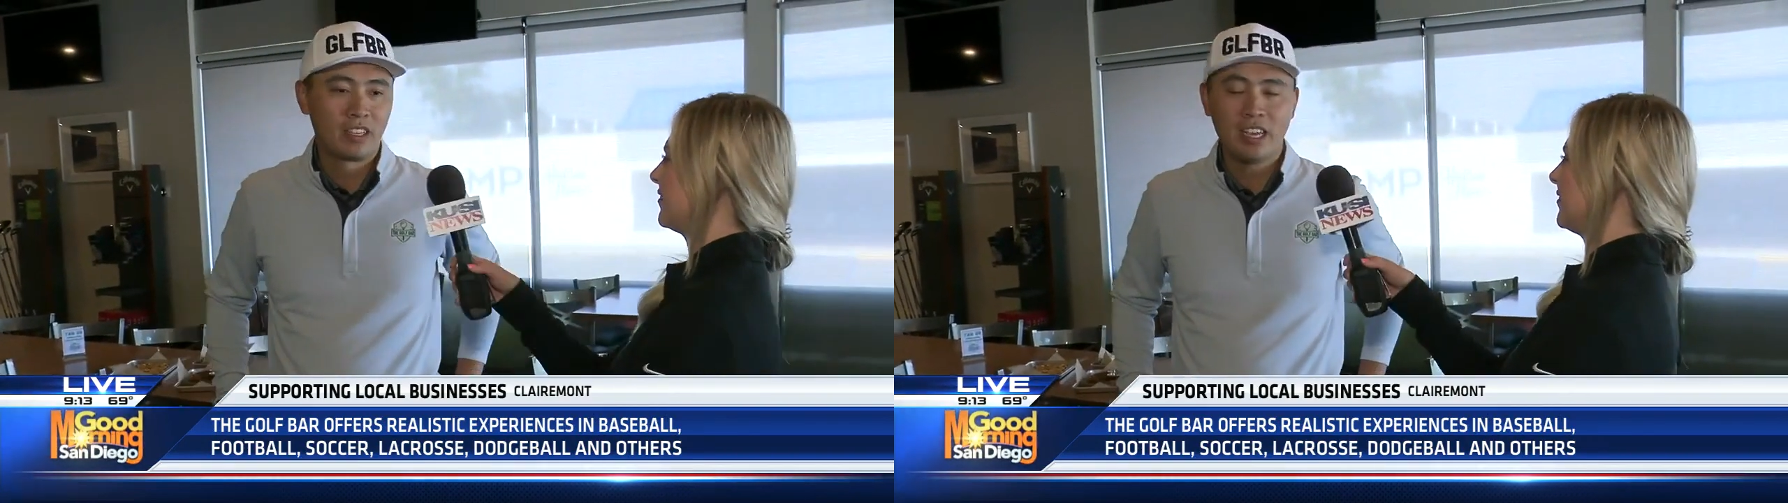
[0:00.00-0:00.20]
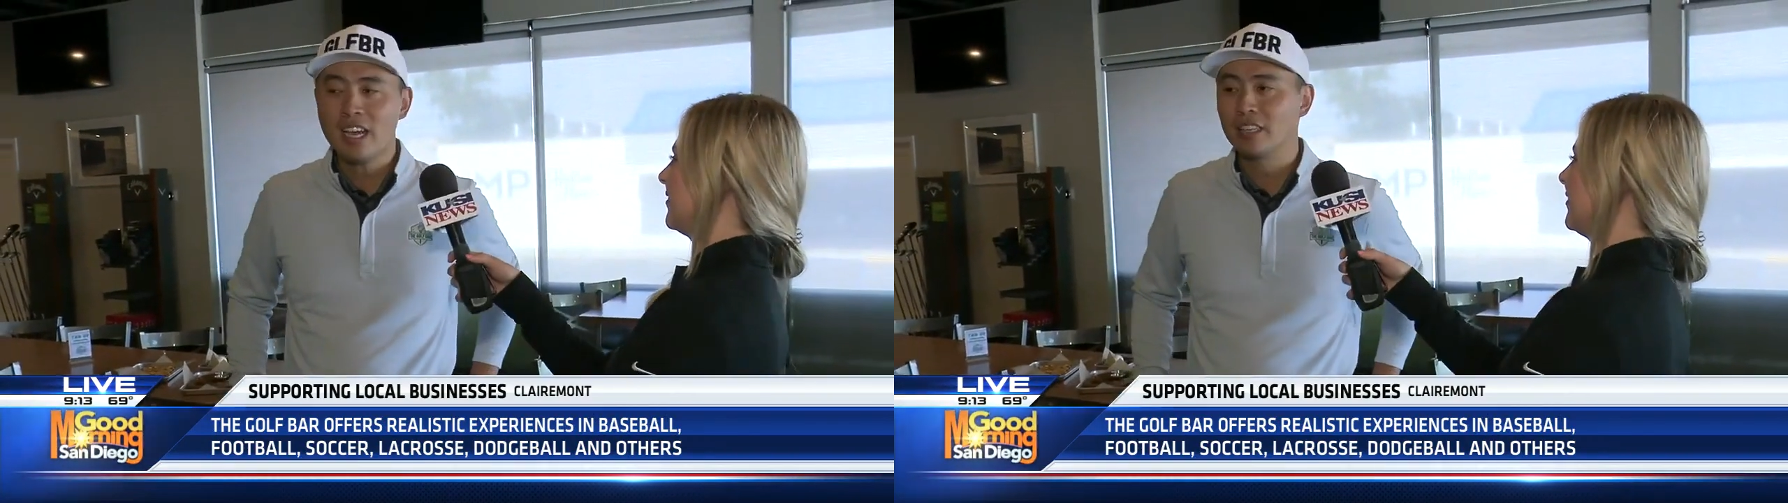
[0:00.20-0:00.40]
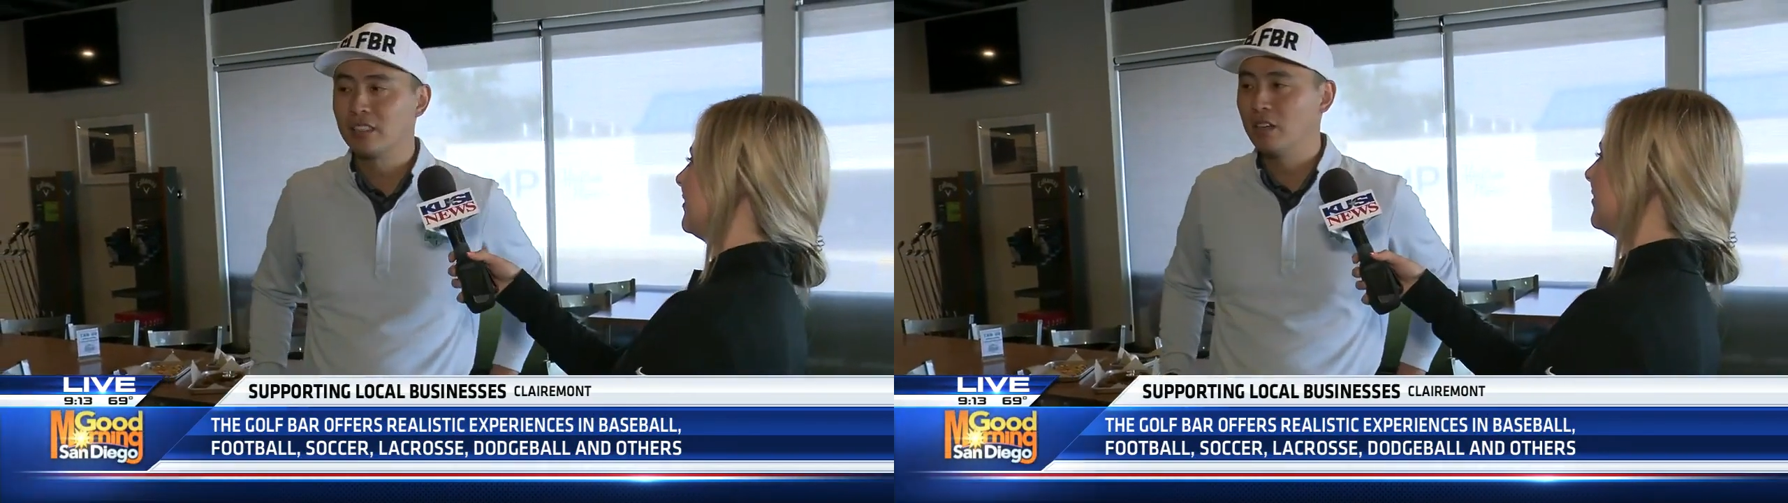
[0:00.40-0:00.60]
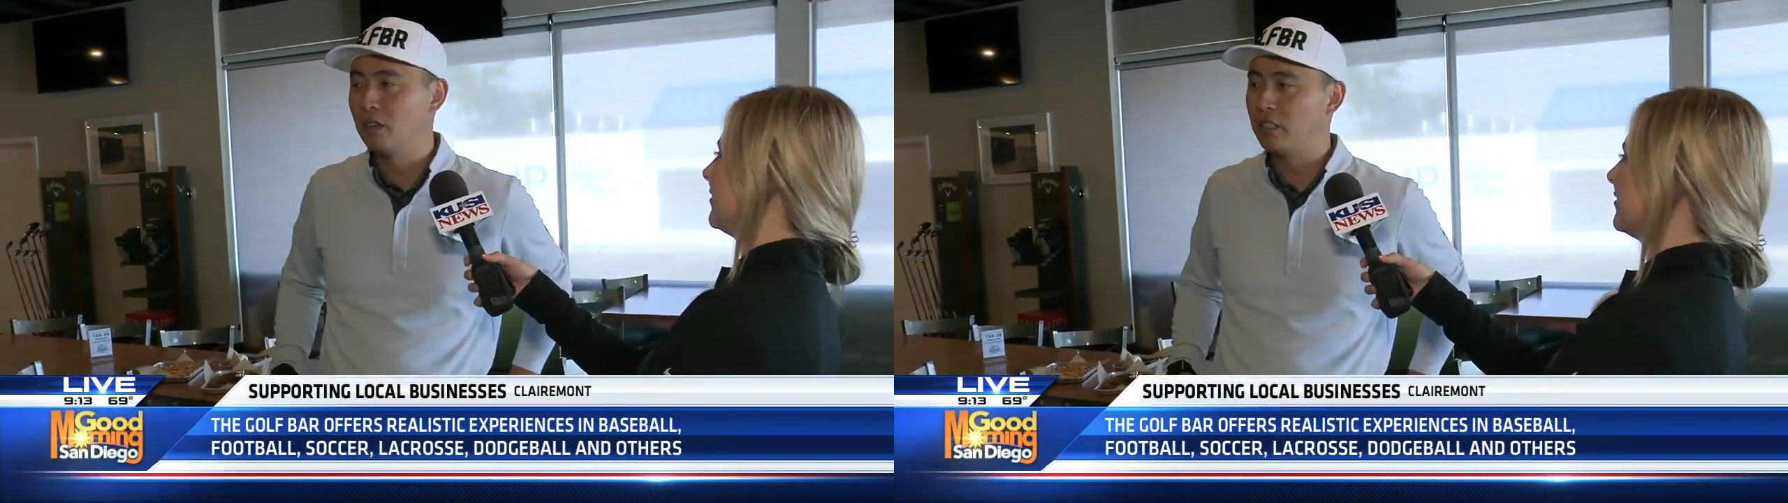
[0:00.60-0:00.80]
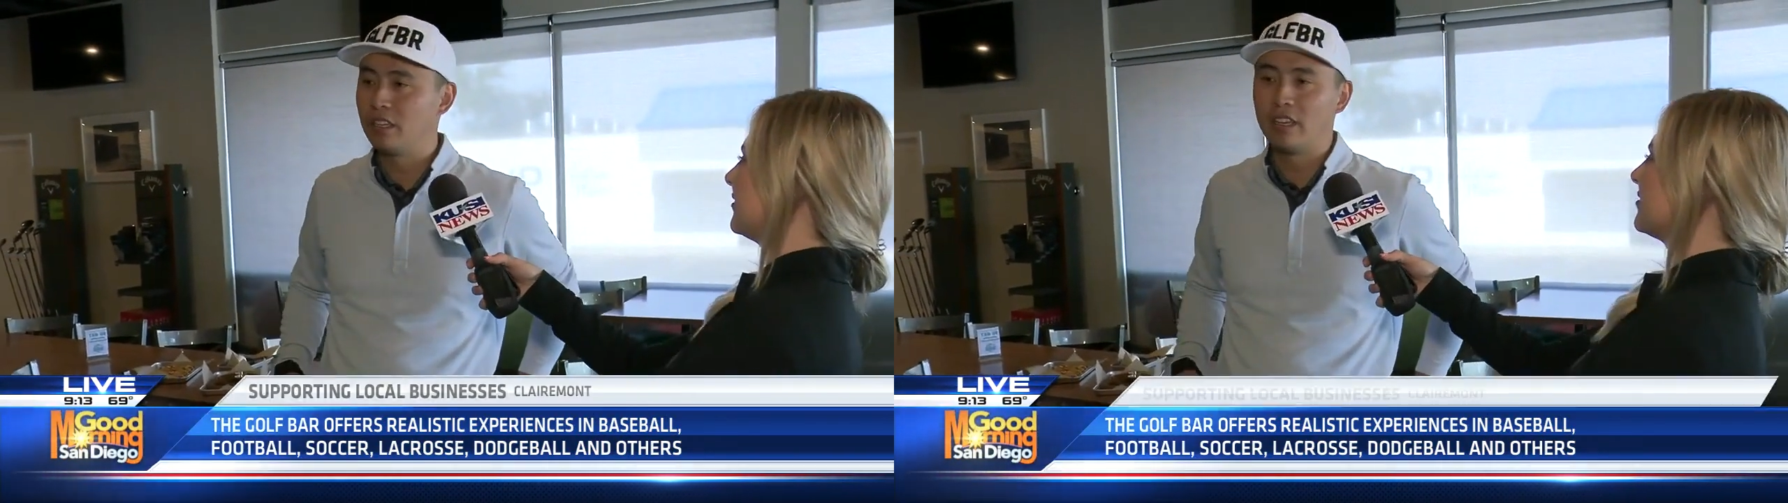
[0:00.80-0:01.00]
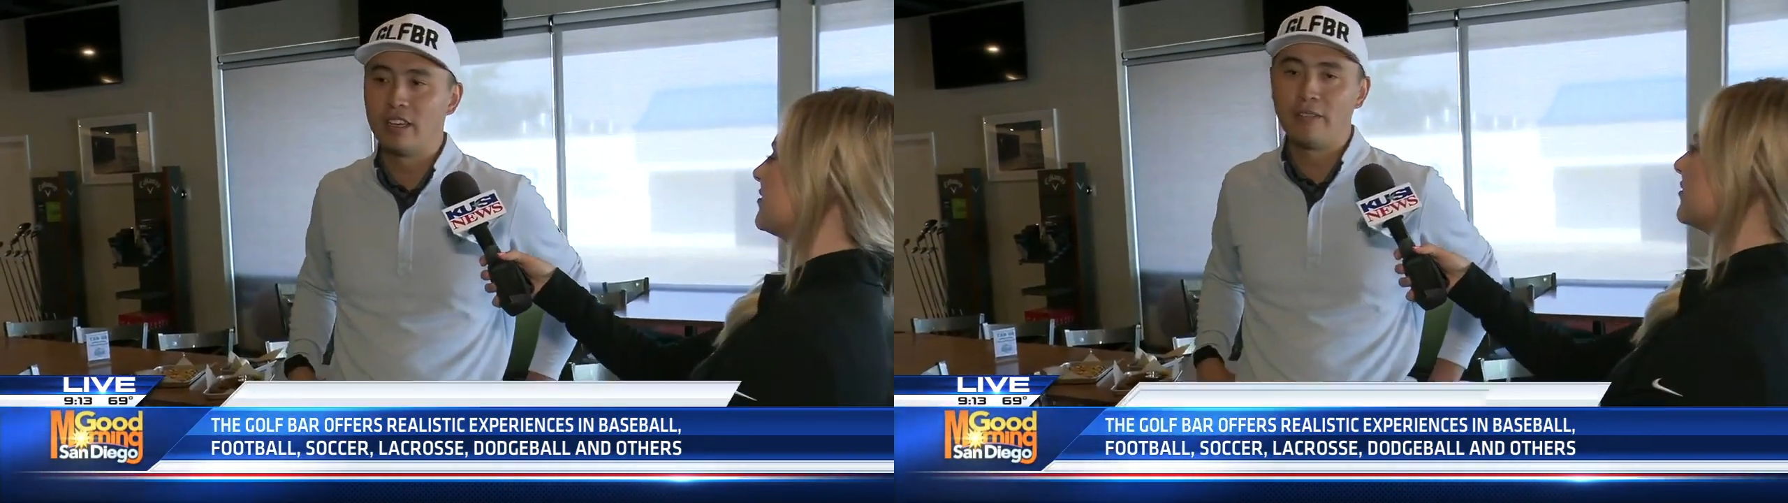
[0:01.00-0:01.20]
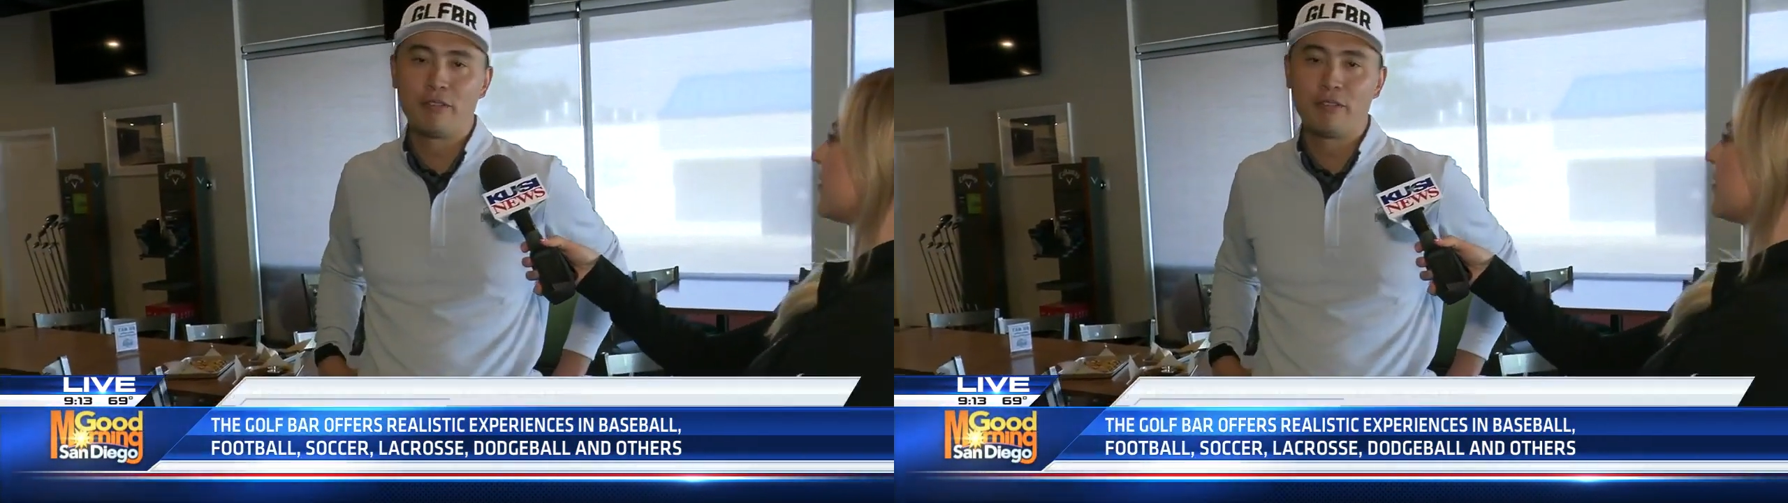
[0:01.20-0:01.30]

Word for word: Yeah, so it's a